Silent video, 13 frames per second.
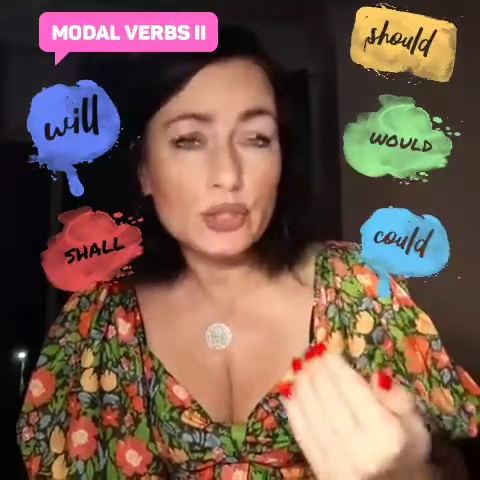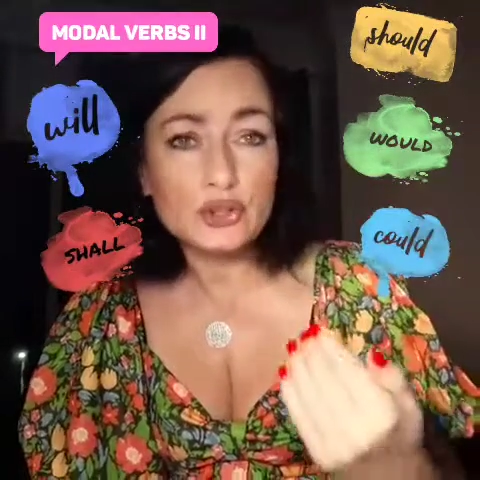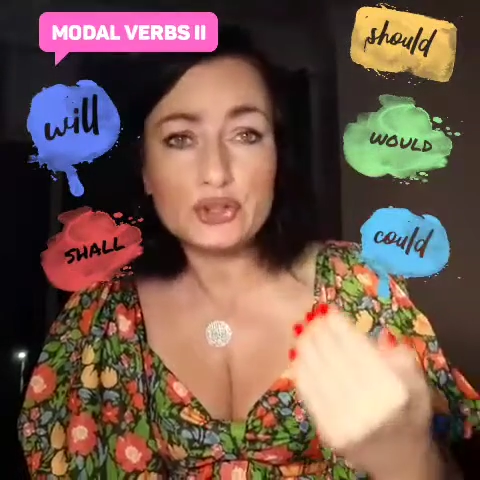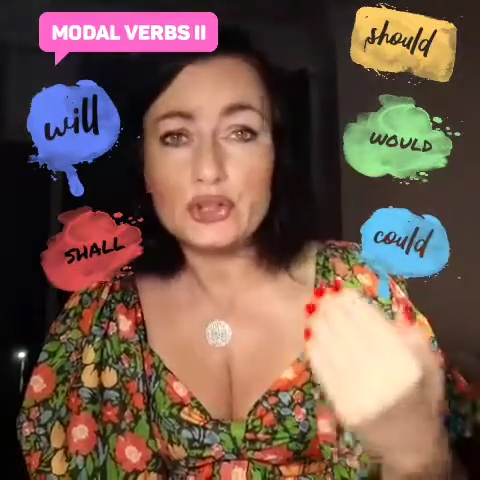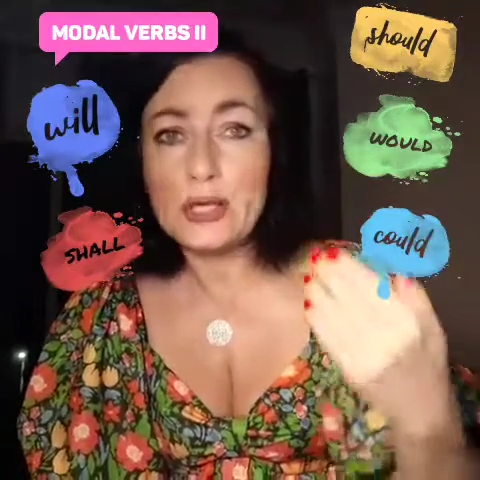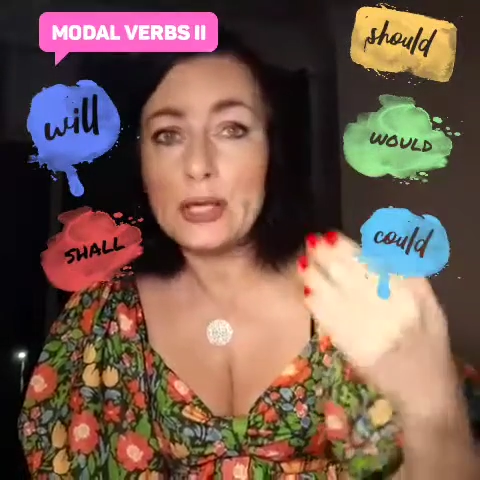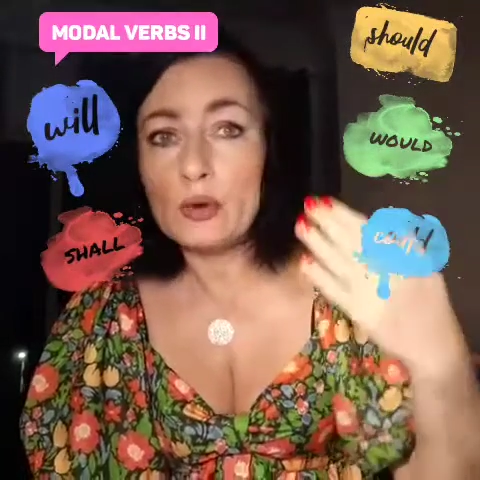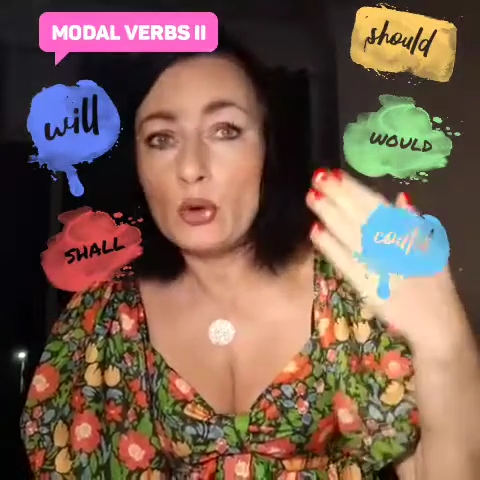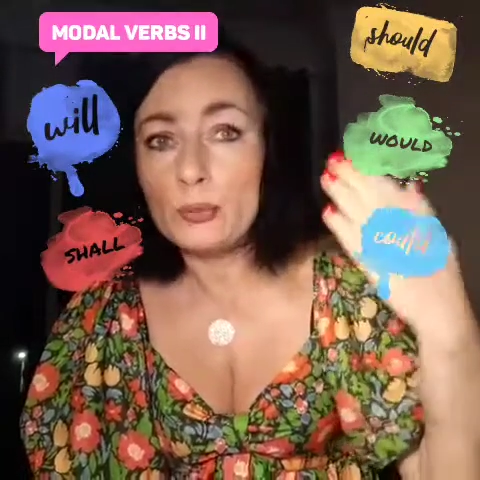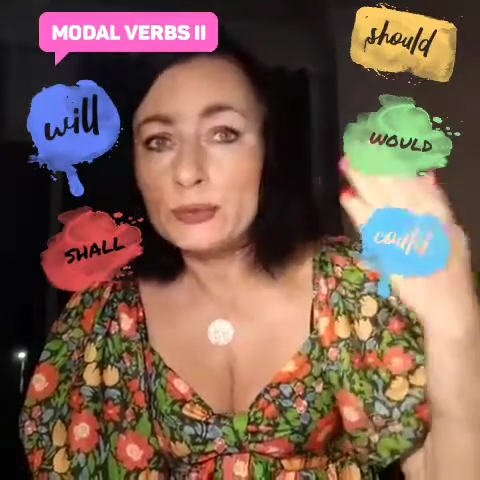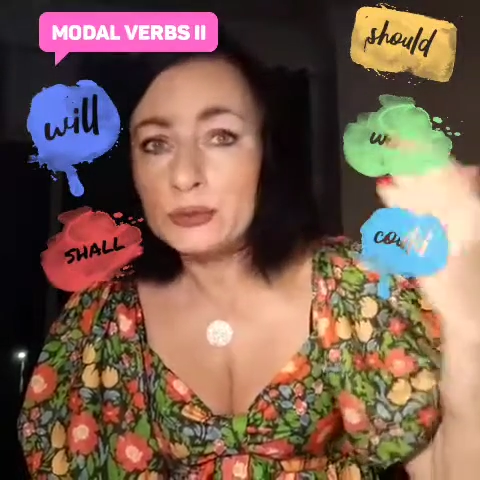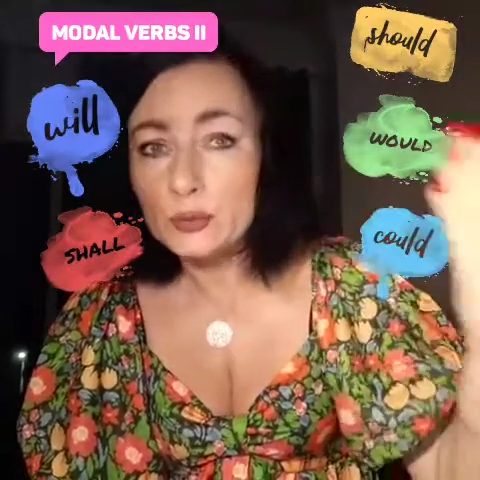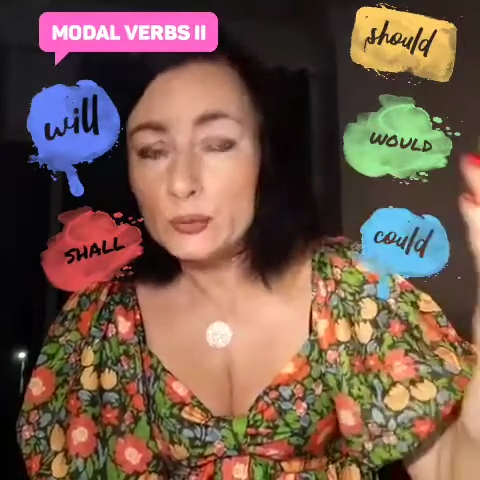Shall I
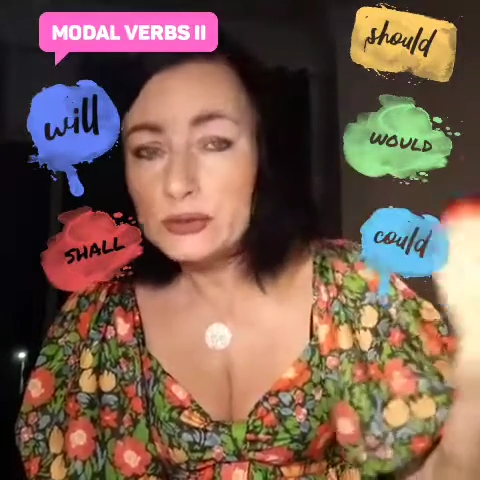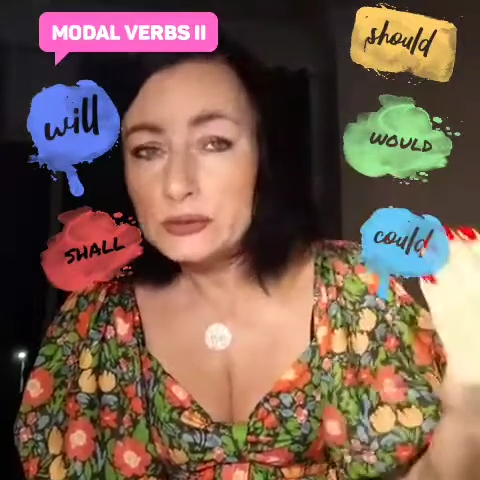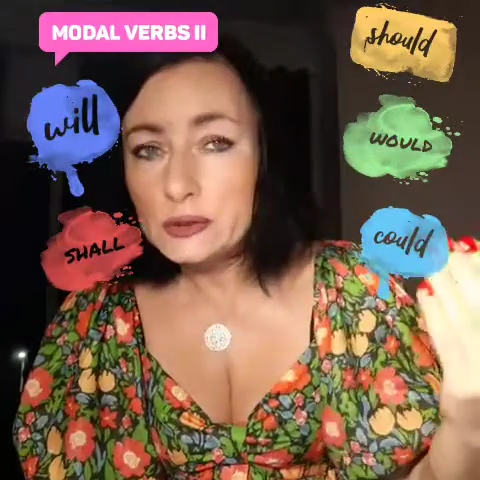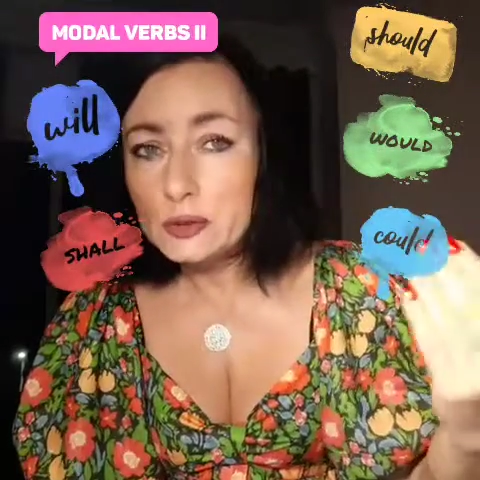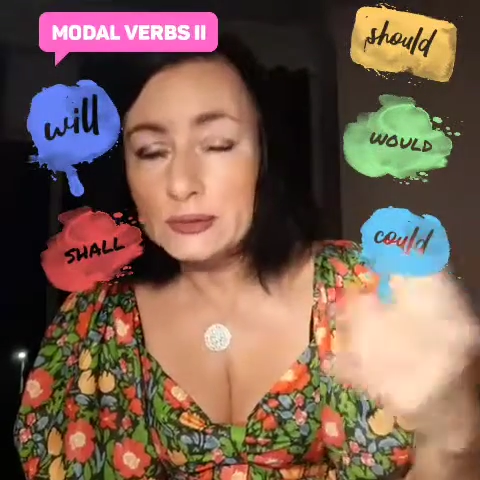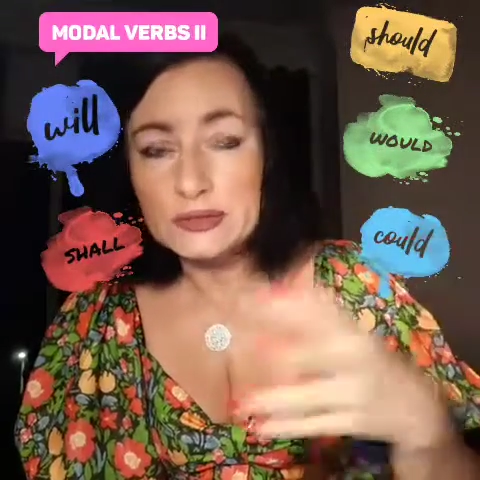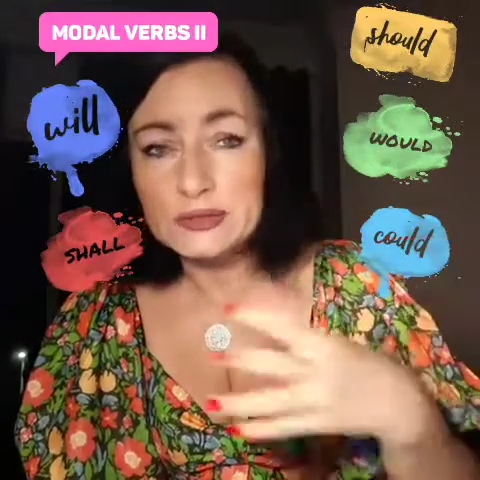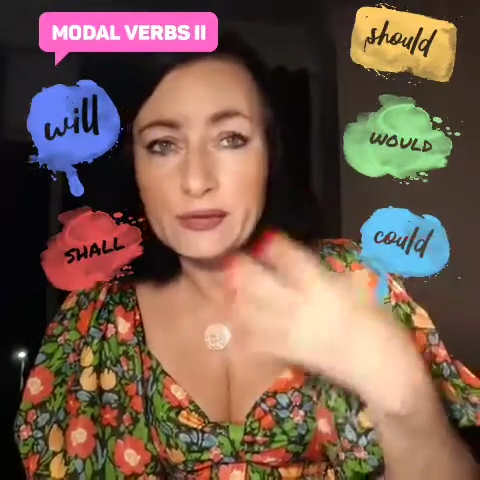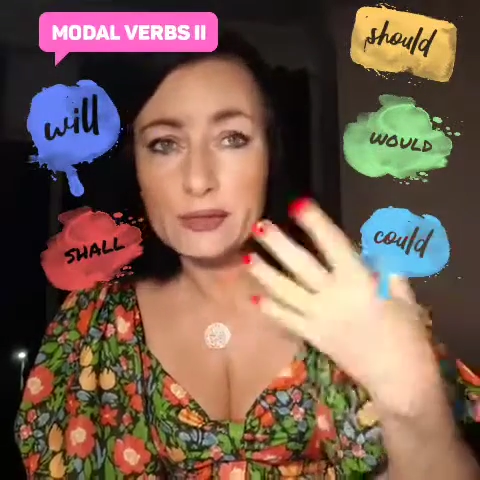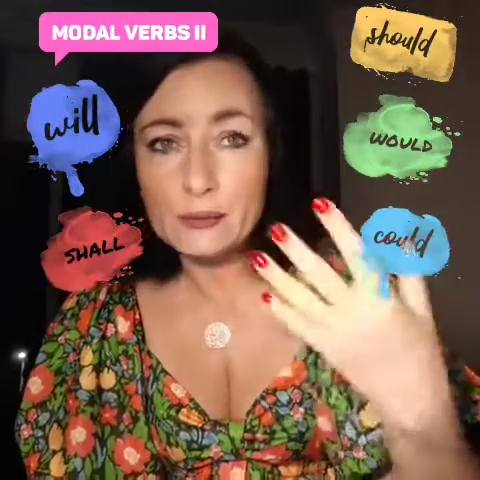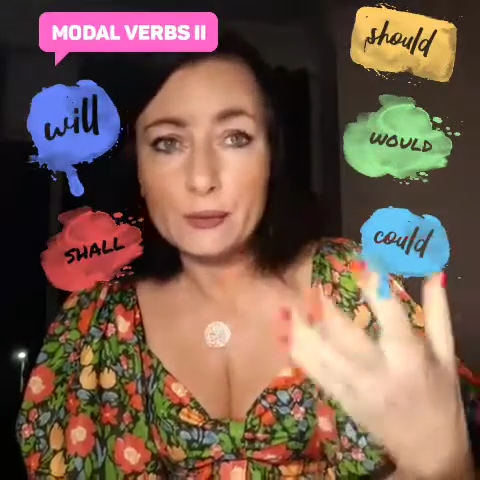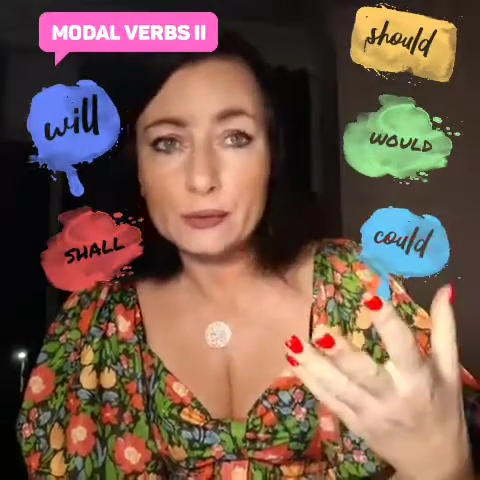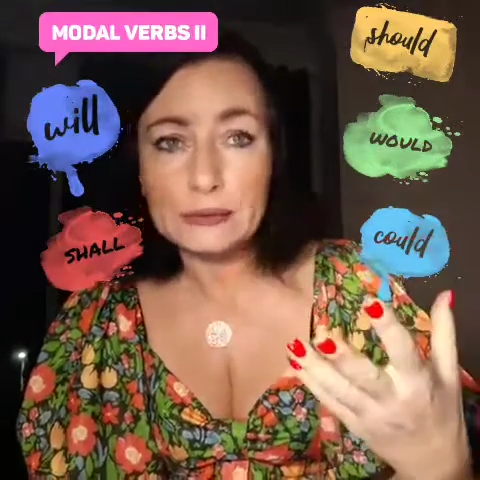open the window? It's
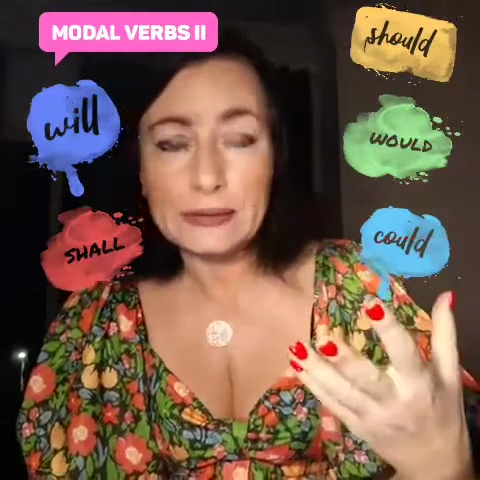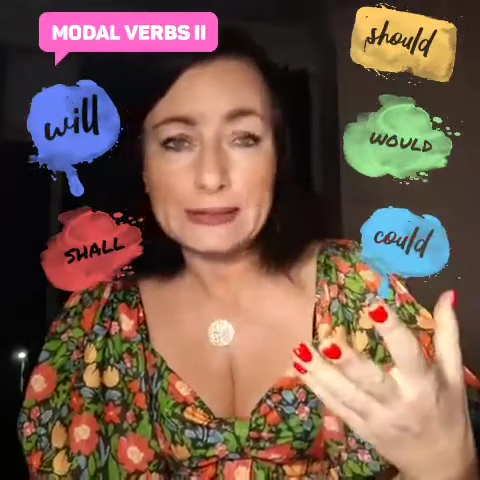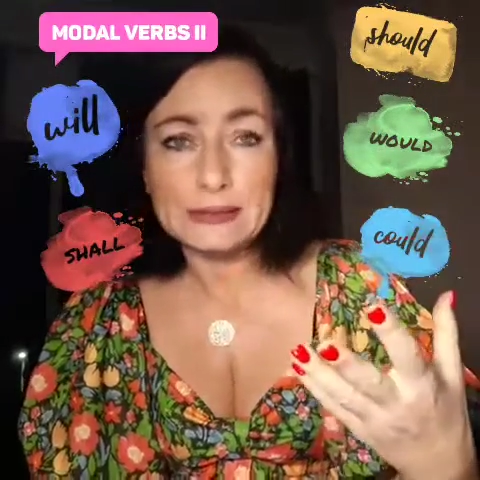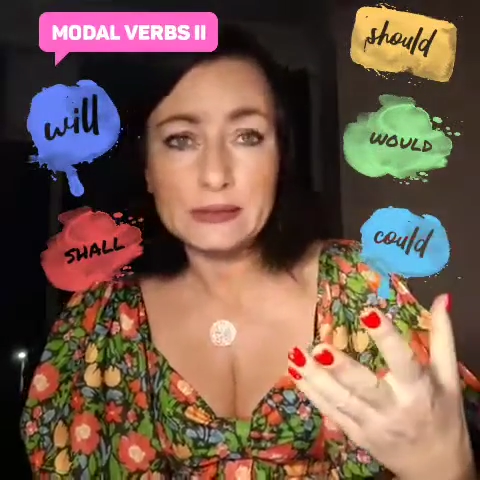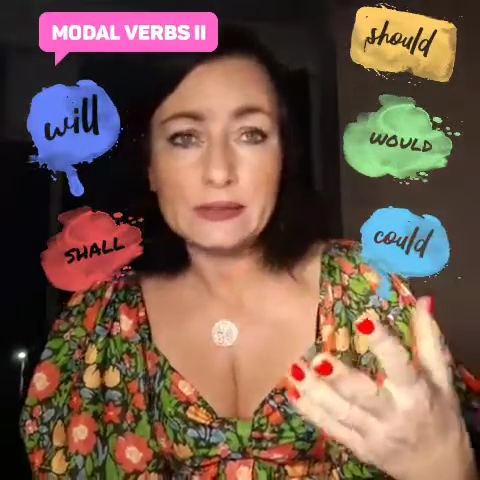very polite,